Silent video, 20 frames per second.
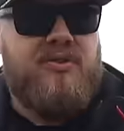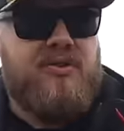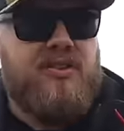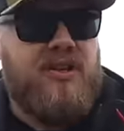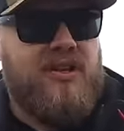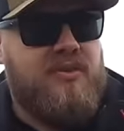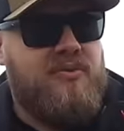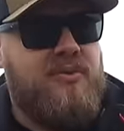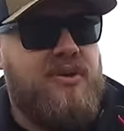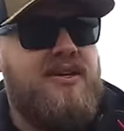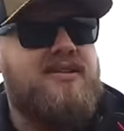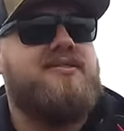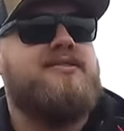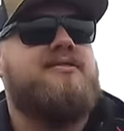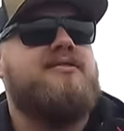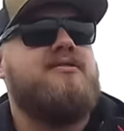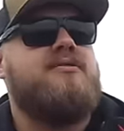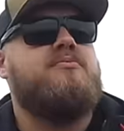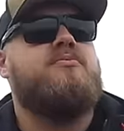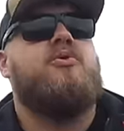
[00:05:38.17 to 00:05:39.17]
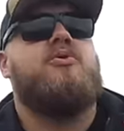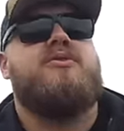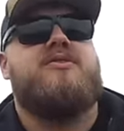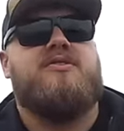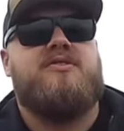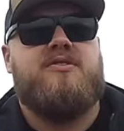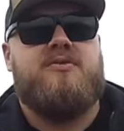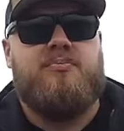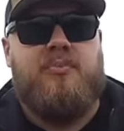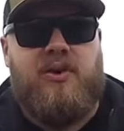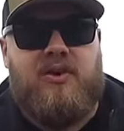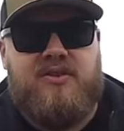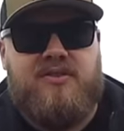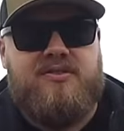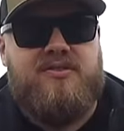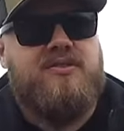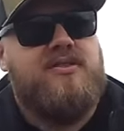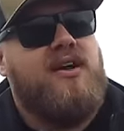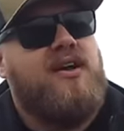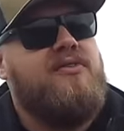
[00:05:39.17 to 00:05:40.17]
thick weeds. This is more the sparse
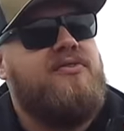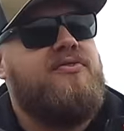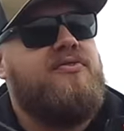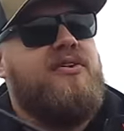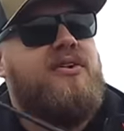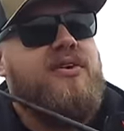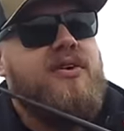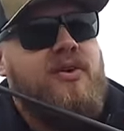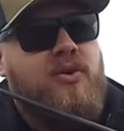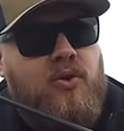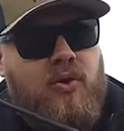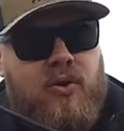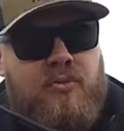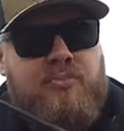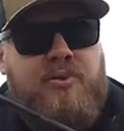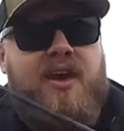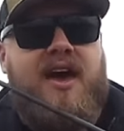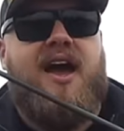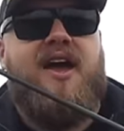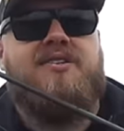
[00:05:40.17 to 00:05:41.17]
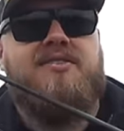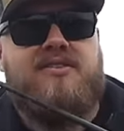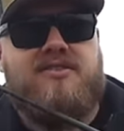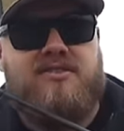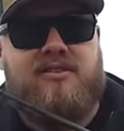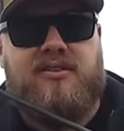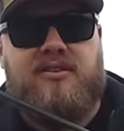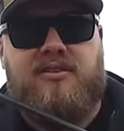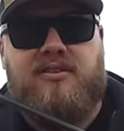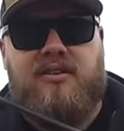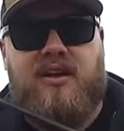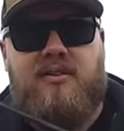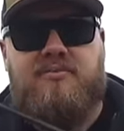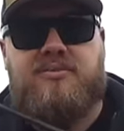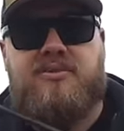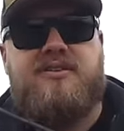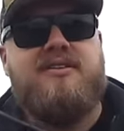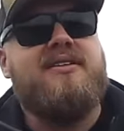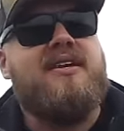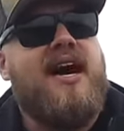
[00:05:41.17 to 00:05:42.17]
stuff, or patches or
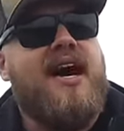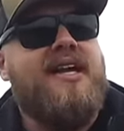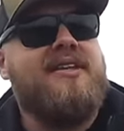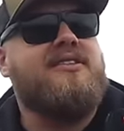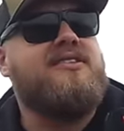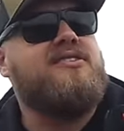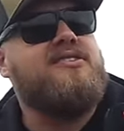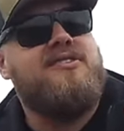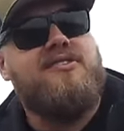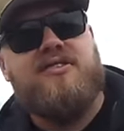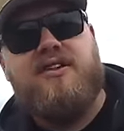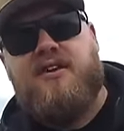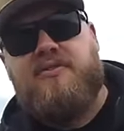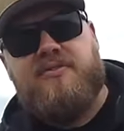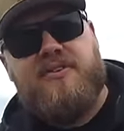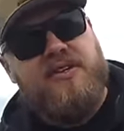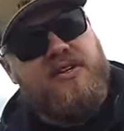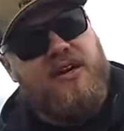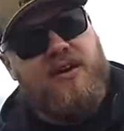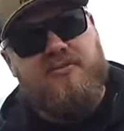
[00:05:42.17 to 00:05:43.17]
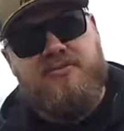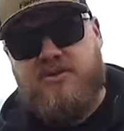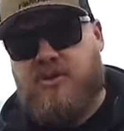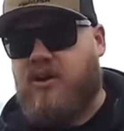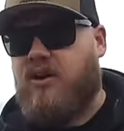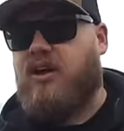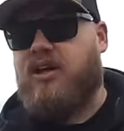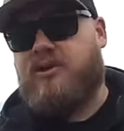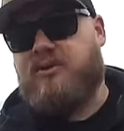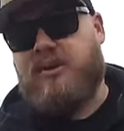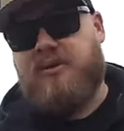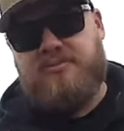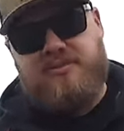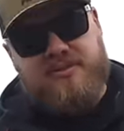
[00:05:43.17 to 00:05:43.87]
clumps, not the stuff that comes all the way up